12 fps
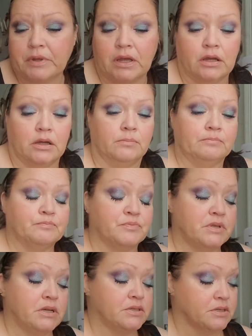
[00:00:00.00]
Um,
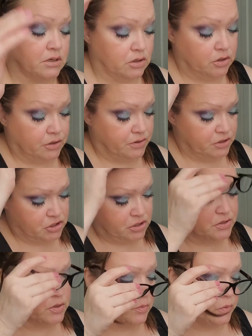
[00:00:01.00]
these are the
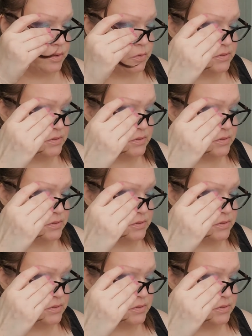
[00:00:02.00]
Jason Wu